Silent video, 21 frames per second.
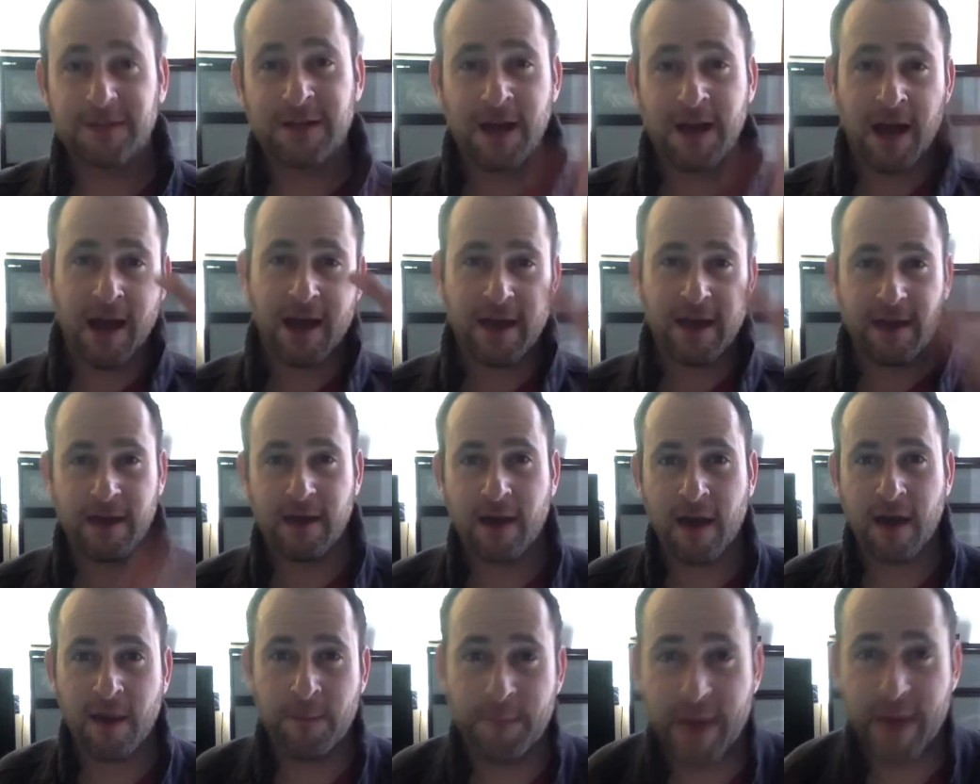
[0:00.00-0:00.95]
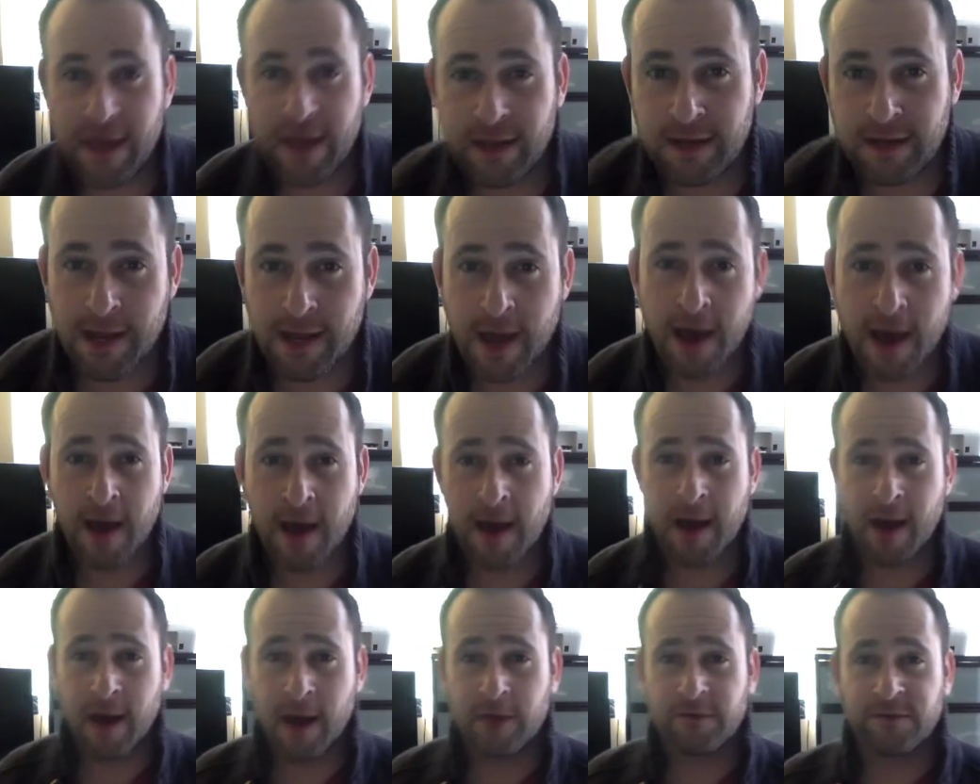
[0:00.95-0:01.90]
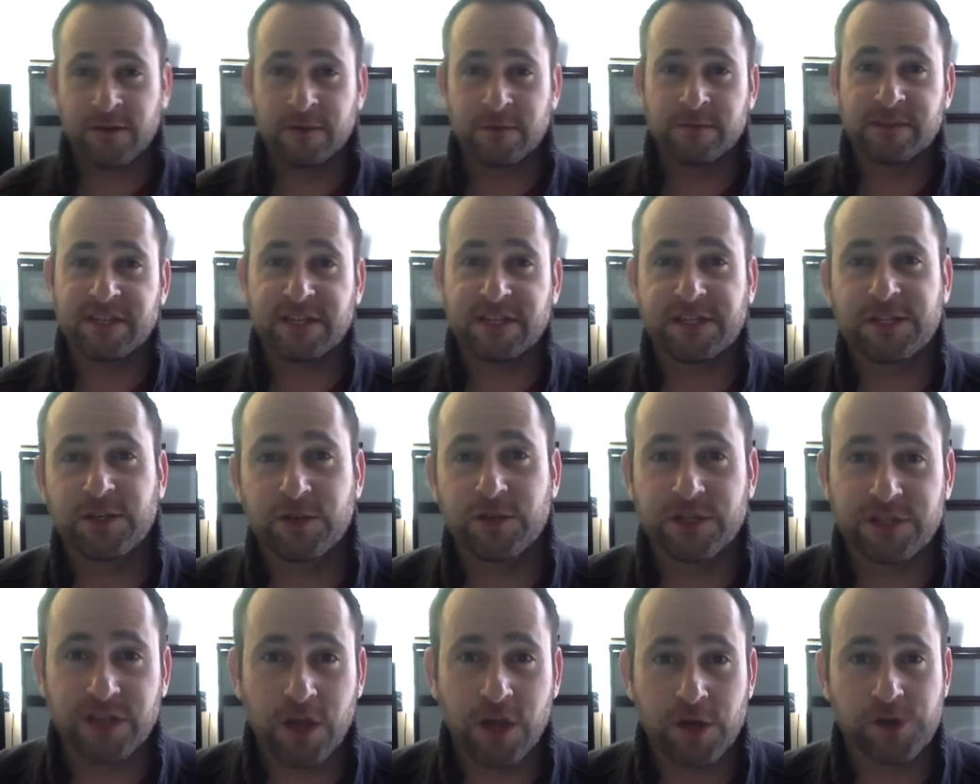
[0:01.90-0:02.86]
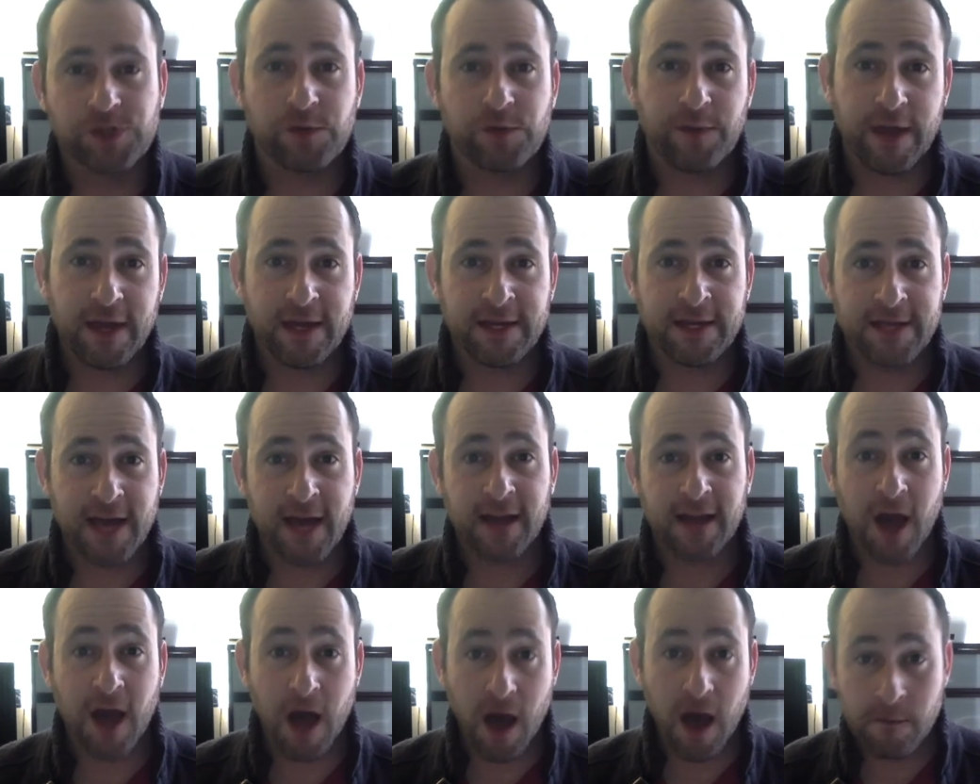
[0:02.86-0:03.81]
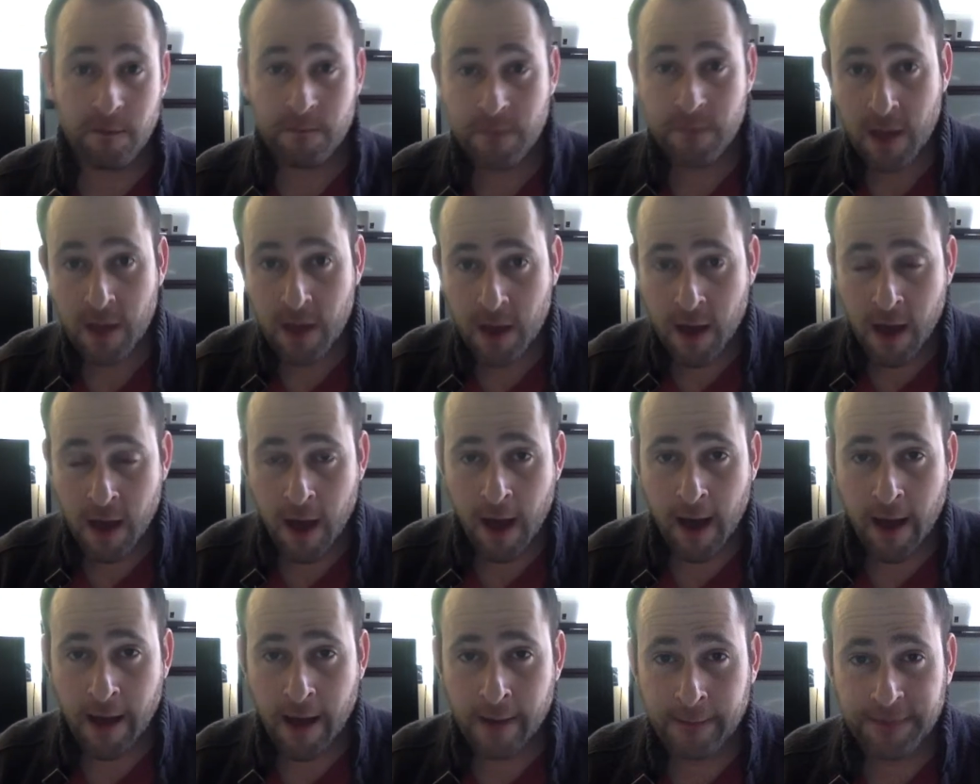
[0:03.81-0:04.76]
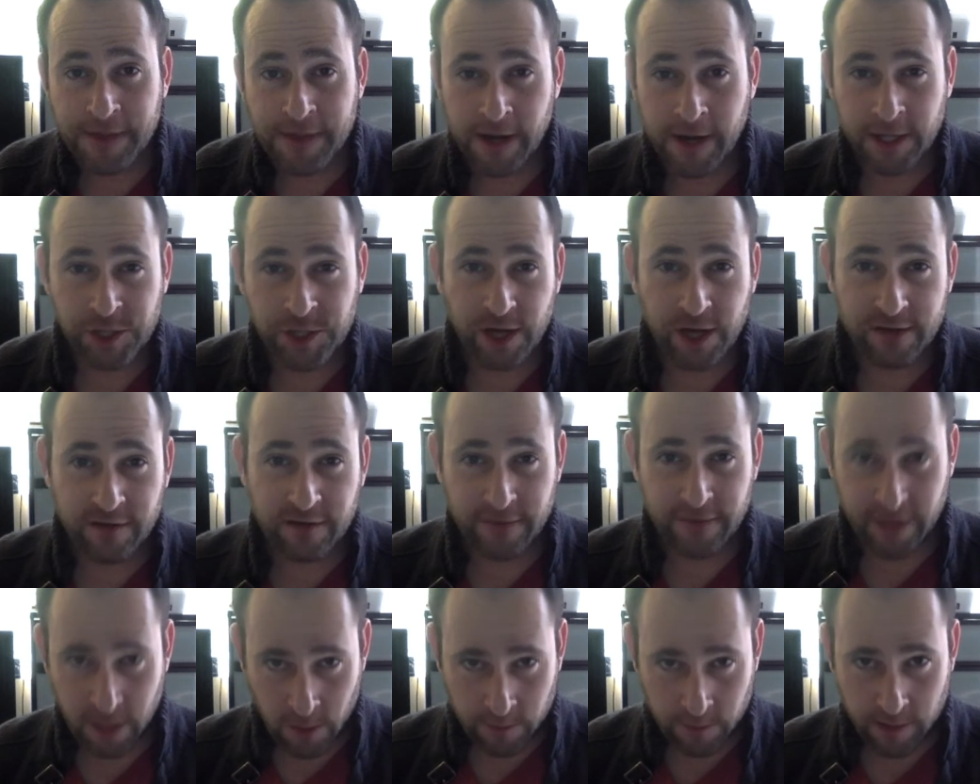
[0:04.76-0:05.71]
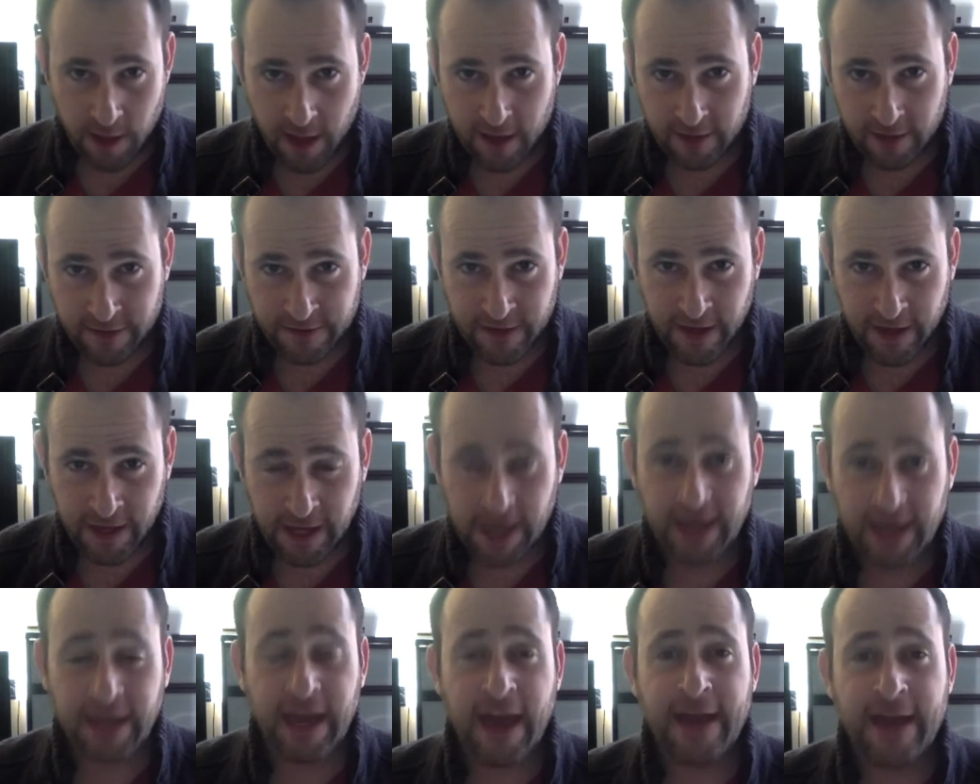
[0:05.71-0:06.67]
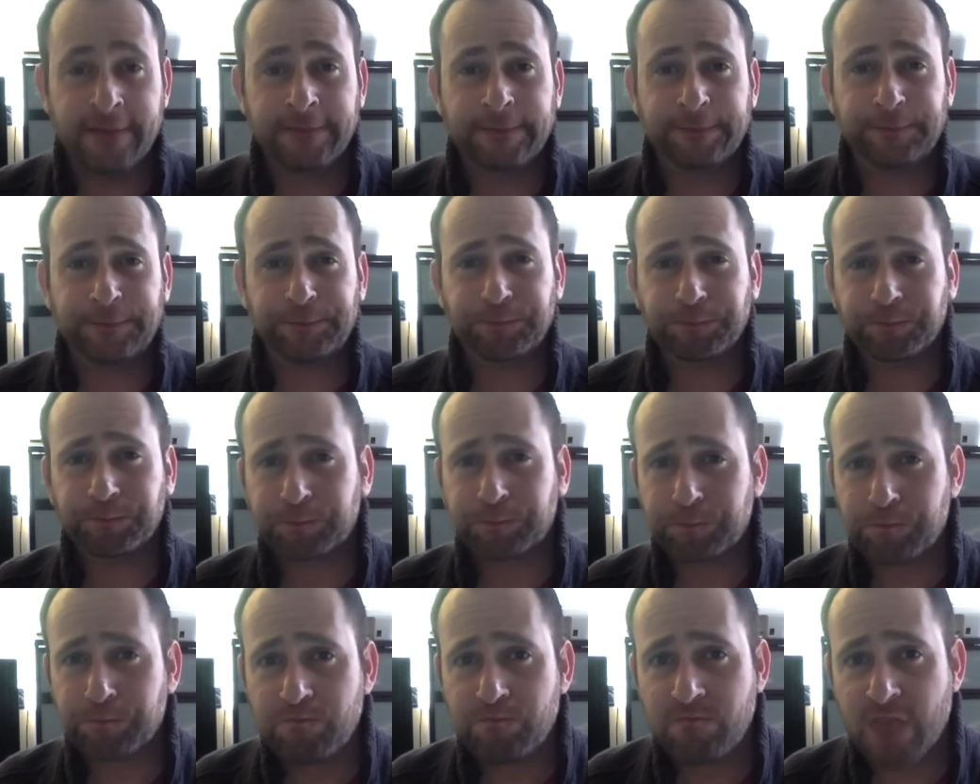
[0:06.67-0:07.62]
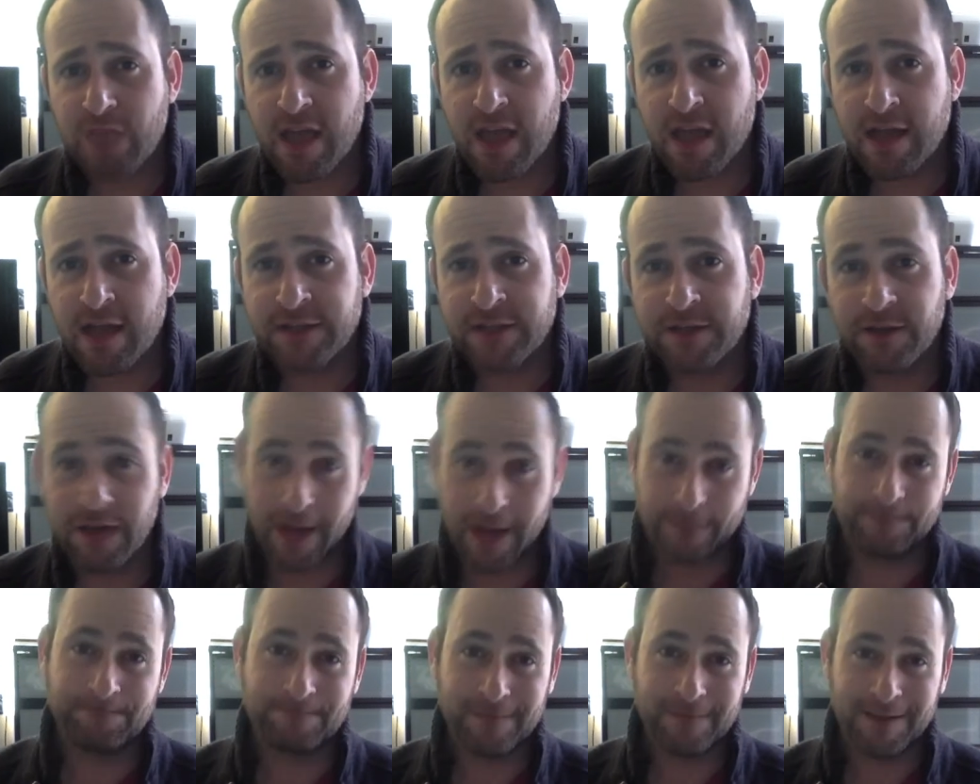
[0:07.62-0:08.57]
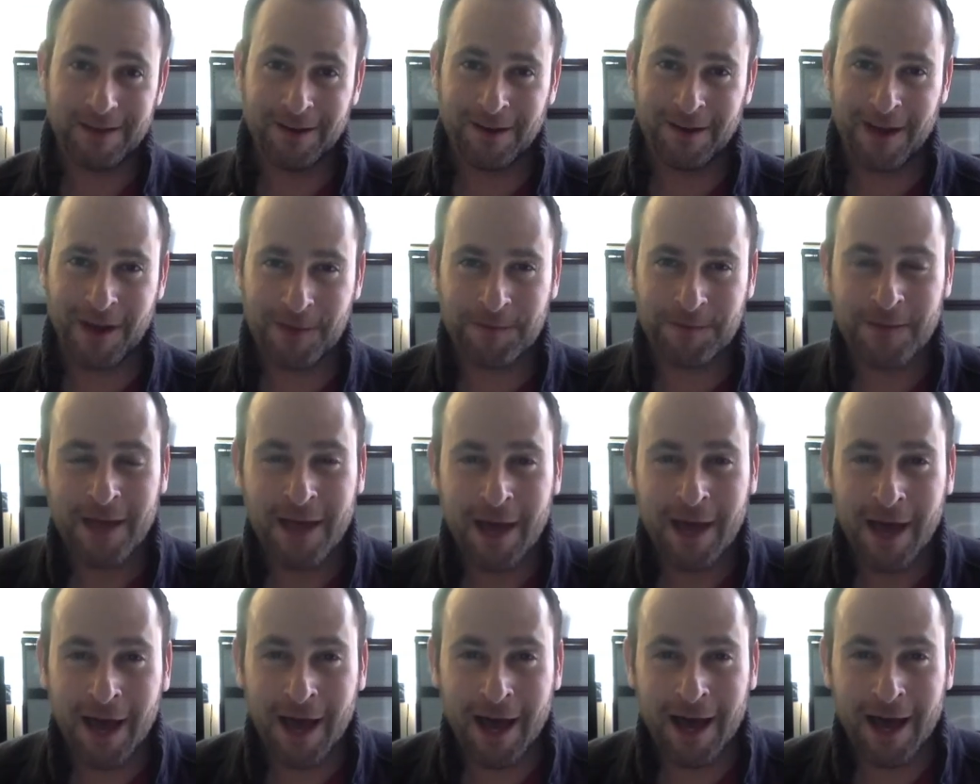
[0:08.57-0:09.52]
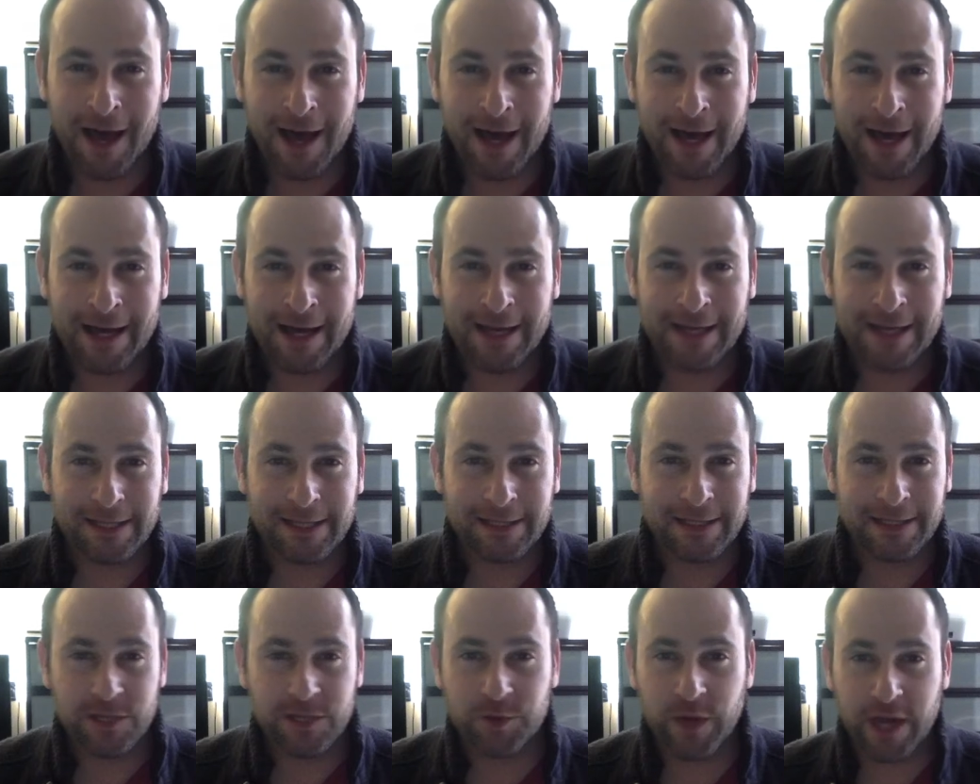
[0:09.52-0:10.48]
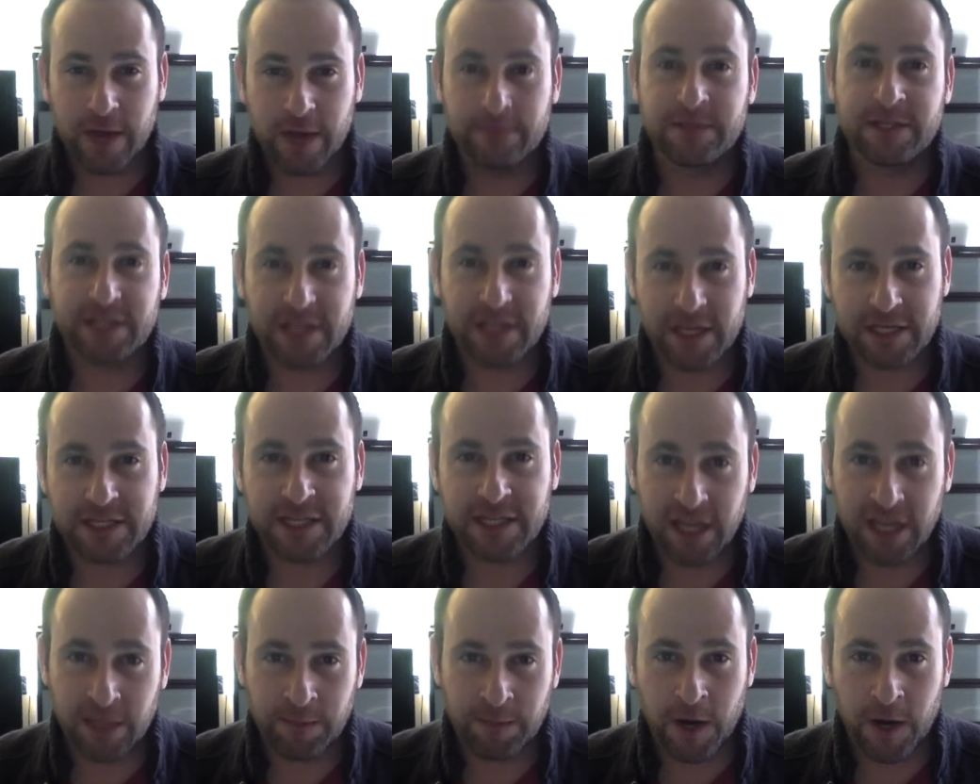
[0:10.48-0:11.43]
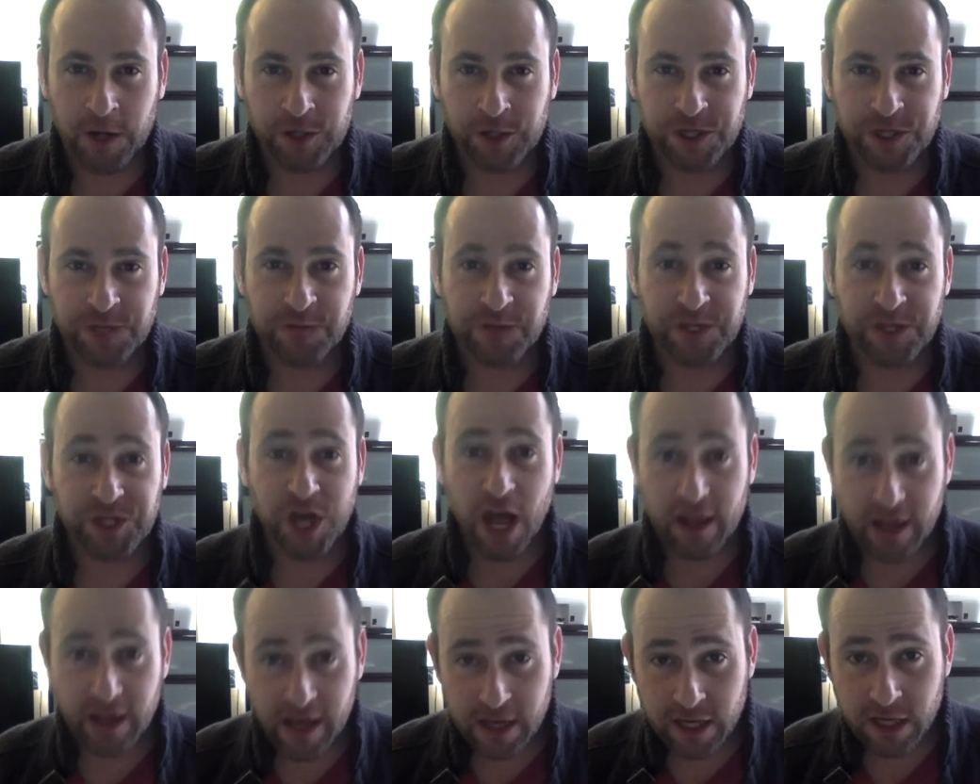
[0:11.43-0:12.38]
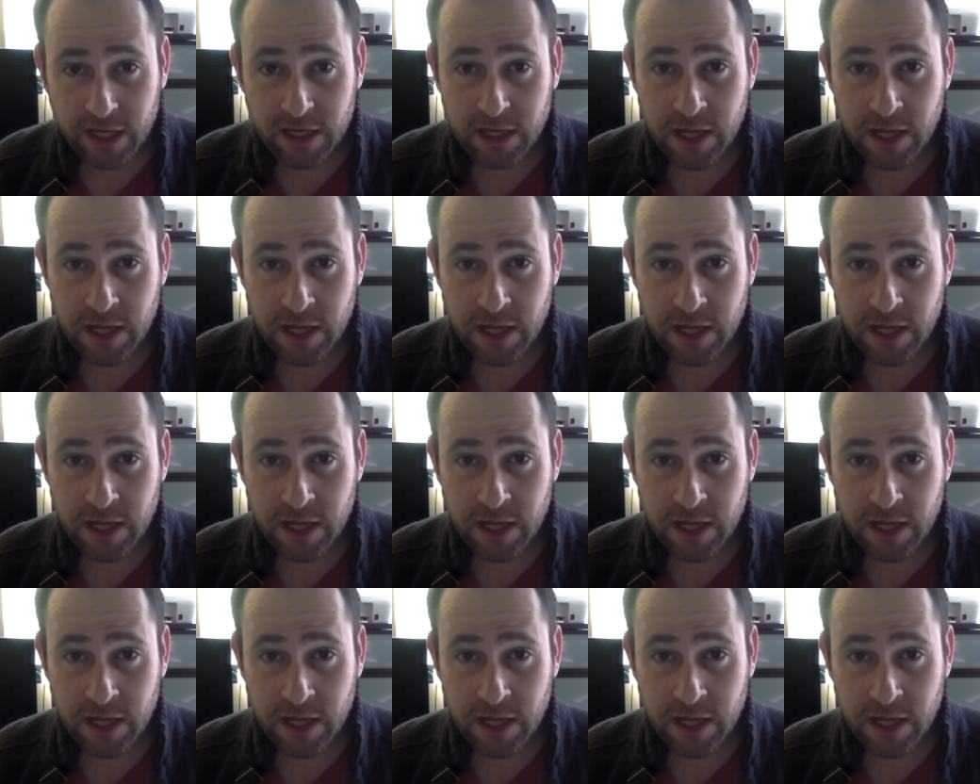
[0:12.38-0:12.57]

Hi, I'm Ben from 6degreesofkosherbacon.com. Thought I'd try the video blog thing again. And so, yeah, here I am. This week I'm discussing Parshas Beshallach.